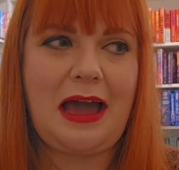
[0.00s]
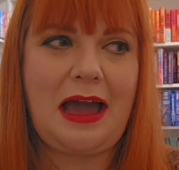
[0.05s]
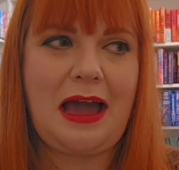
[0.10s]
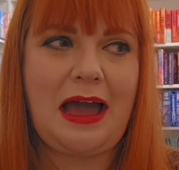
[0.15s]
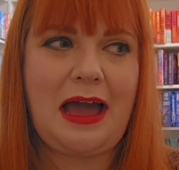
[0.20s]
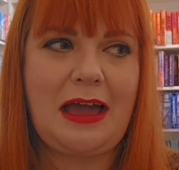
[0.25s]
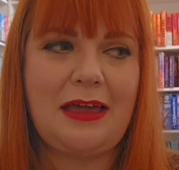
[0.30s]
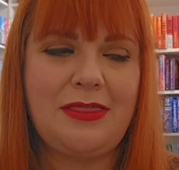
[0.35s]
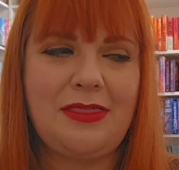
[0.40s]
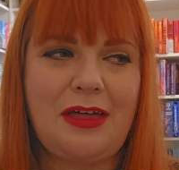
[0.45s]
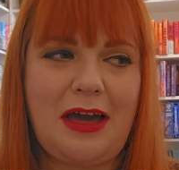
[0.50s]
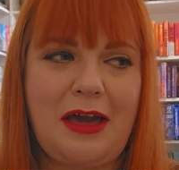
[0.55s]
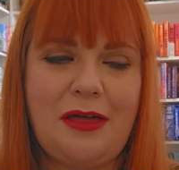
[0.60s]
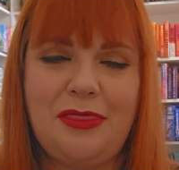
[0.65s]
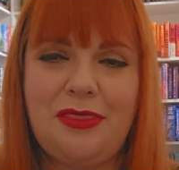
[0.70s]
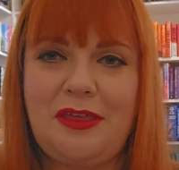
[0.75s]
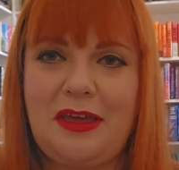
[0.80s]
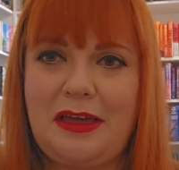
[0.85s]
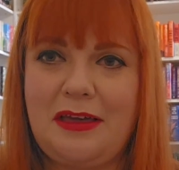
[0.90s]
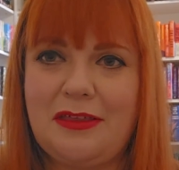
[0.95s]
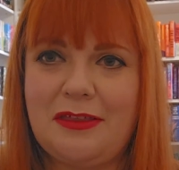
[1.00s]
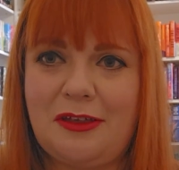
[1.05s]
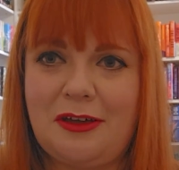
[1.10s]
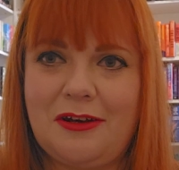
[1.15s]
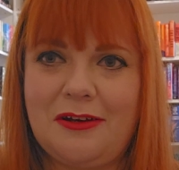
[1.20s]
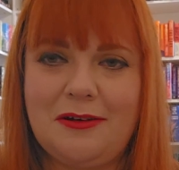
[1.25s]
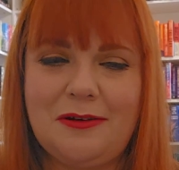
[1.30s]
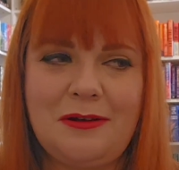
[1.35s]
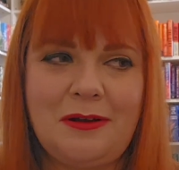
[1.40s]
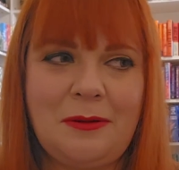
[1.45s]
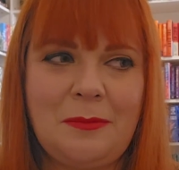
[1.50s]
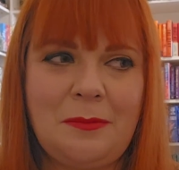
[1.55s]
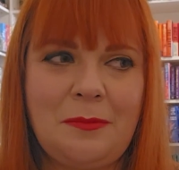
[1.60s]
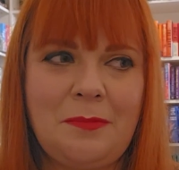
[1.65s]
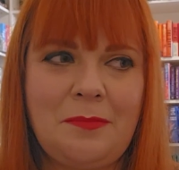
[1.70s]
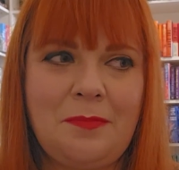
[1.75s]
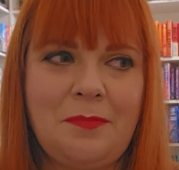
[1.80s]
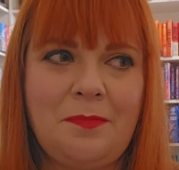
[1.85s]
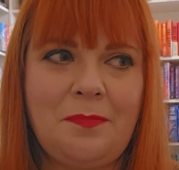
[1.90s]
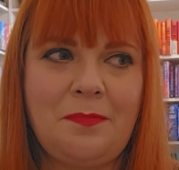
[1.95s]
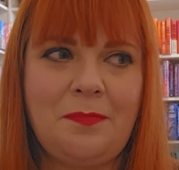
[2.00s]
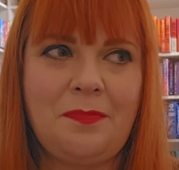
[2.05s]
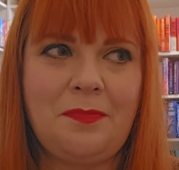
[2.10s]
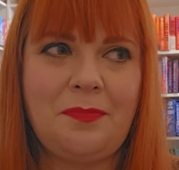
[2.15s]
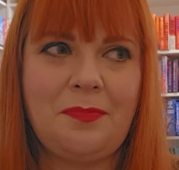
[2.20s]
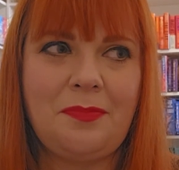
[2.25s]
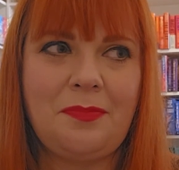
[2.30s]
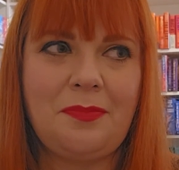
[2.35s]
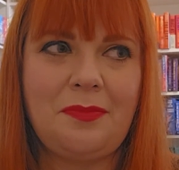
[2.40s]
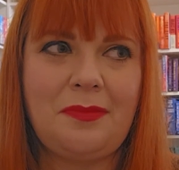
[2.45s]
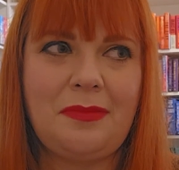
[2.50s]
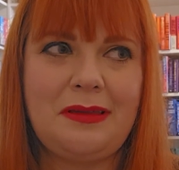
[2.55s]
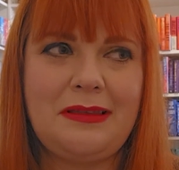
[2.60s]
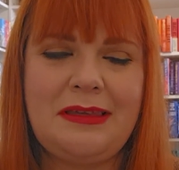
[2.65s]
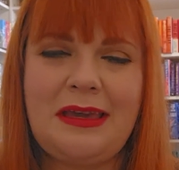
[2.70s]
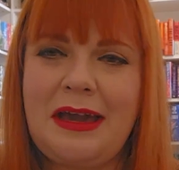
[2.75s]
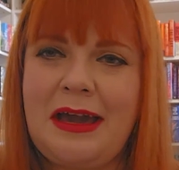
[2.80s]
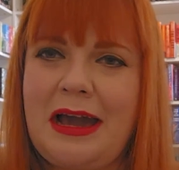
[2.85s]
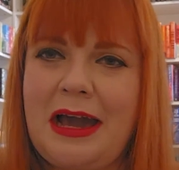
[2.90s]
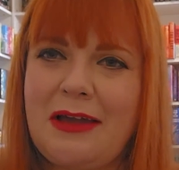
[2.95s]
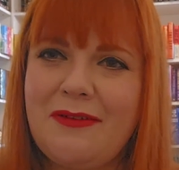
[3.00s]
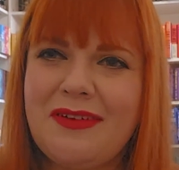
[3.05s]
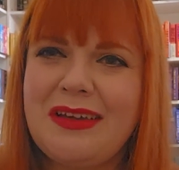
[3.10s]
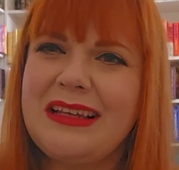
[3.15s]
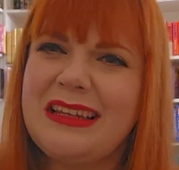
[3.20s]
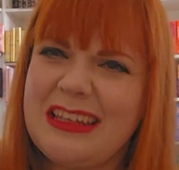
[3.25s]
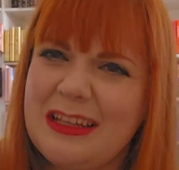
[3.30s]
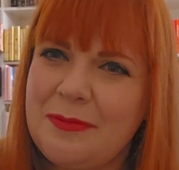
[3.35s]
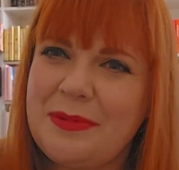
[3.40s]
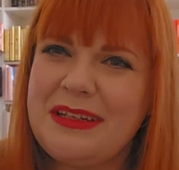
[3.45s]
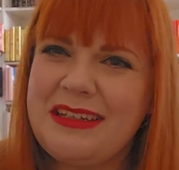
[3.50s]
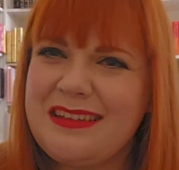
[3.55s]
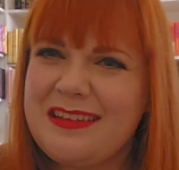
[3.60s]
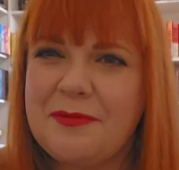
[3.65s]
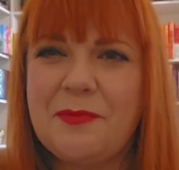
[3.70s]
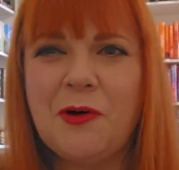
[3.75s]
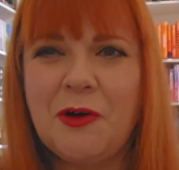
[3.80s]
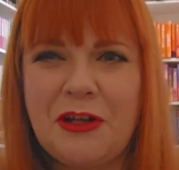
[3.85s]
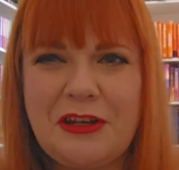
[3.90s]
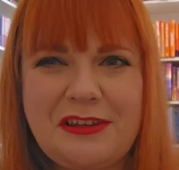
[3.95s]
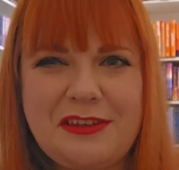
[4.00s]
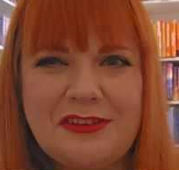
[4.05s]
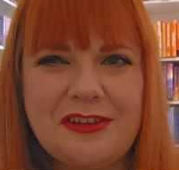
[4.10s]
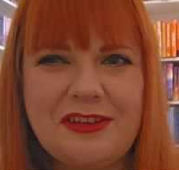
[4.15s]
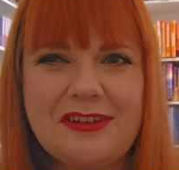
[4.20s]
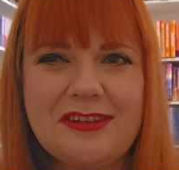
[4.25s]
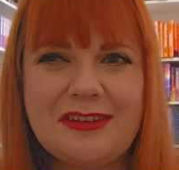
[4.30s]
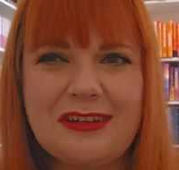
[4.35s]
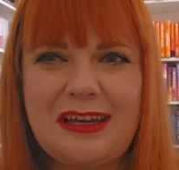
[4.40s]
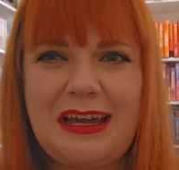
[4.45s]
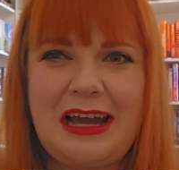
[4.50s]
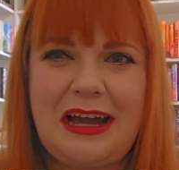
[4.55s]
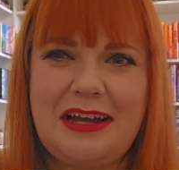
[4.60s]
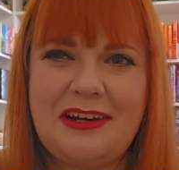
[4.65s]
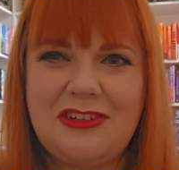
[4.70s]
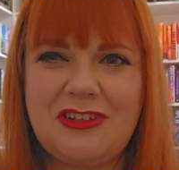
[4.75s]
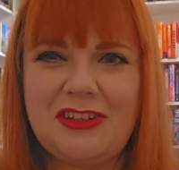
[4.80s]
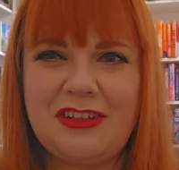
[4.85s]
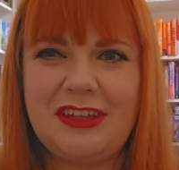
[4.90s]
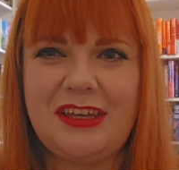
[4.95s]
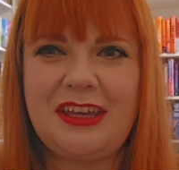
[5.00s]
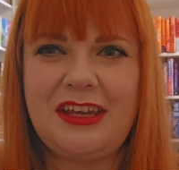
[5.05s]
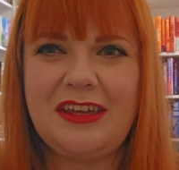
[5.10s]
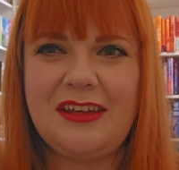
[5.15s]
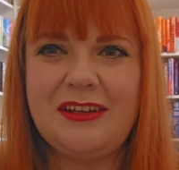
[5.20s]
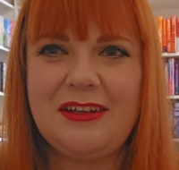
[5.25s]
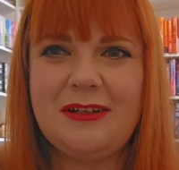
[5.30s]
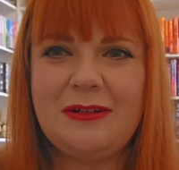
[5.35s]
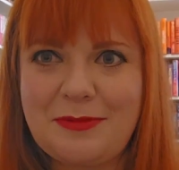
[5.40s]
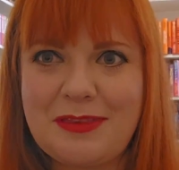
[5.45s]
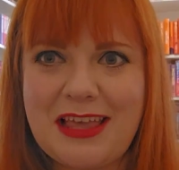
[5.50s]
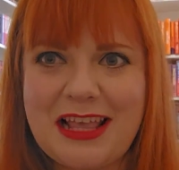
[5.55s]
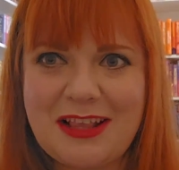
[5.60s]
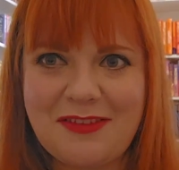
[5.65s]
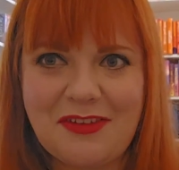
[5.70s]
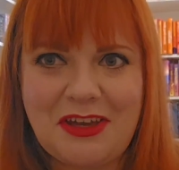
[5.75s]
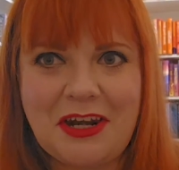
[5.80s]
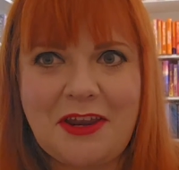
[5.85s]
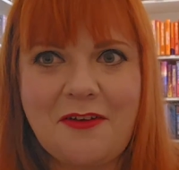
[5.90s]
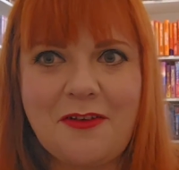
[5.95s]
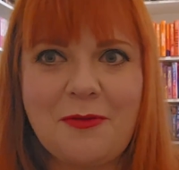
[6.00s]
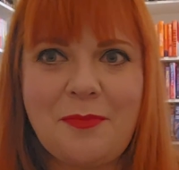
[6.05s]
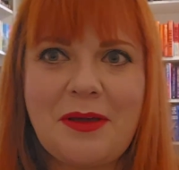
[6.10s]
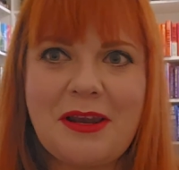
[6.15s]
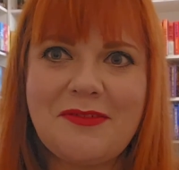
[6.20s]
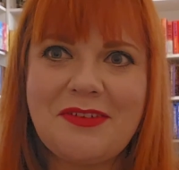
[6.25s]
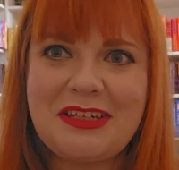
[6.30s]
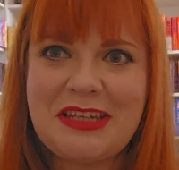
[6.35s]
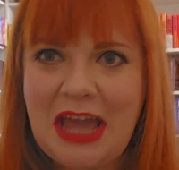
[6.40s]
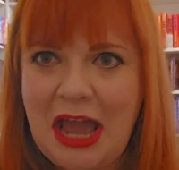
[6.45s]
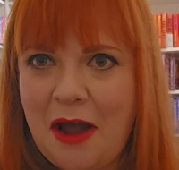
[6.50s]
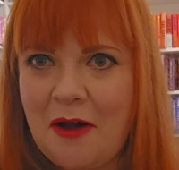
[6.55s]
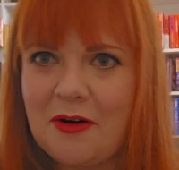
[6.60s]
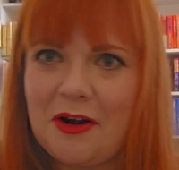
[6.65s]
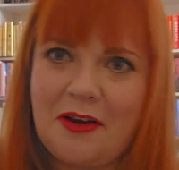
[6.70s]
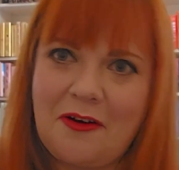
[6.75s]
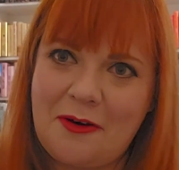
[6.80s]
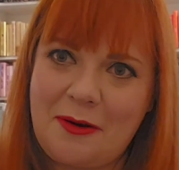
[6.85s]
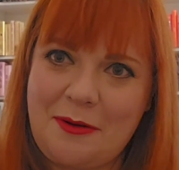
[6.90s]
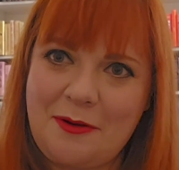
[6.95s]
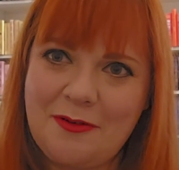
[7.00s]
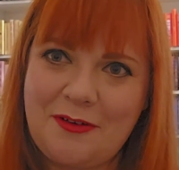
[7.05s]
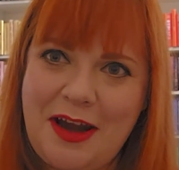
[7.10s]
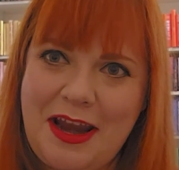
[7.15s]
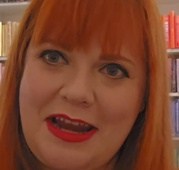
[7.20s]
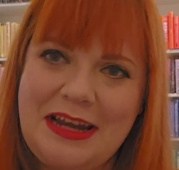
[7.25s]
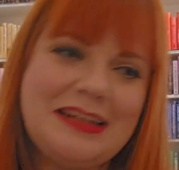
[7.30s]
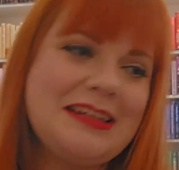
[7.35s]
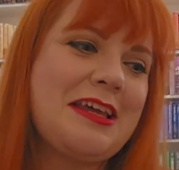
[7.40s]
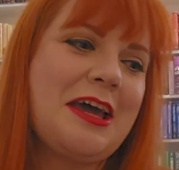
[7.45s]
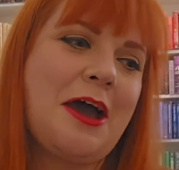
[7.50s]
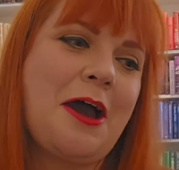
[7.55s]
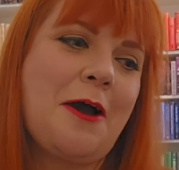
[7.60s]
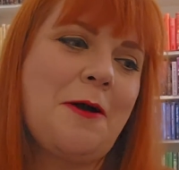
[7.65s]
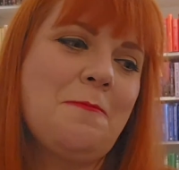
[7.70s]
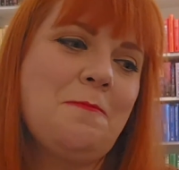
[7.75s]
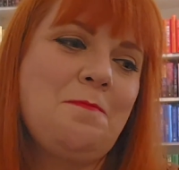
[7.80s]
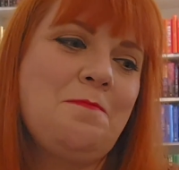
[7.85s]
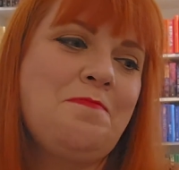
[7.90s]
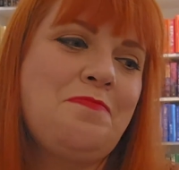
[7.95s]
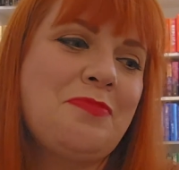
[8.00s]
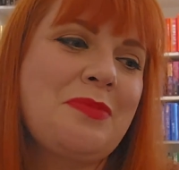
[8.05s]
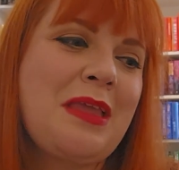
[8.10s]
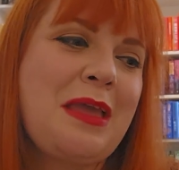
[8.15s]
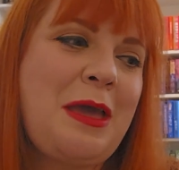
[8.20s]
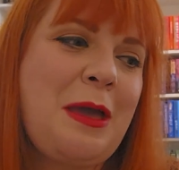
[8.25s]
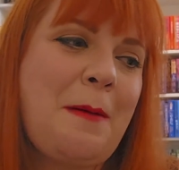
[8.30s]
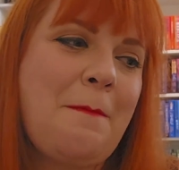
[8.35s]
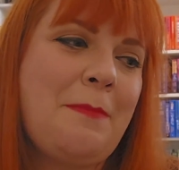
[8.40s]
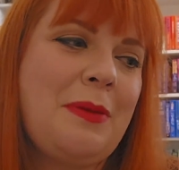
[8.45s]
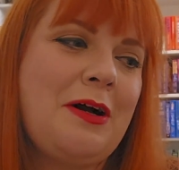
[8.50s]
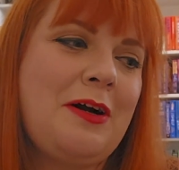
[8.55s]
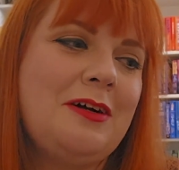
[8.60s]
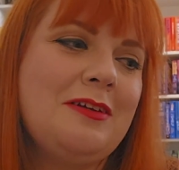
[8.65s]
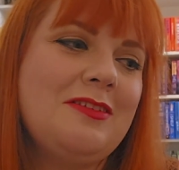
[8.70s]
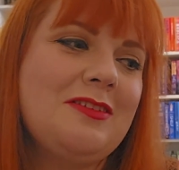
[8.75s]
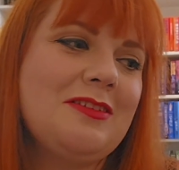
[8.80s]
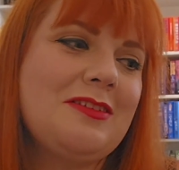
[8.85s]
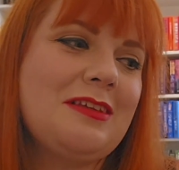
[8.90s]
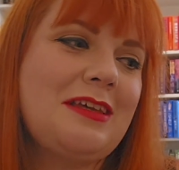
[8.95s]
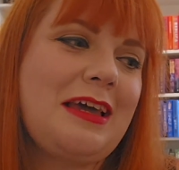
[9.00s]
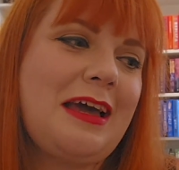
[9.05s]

I think that, yeah, I feel a little bit disappointed actually. This video is a bit of a downer, I'm afraid, but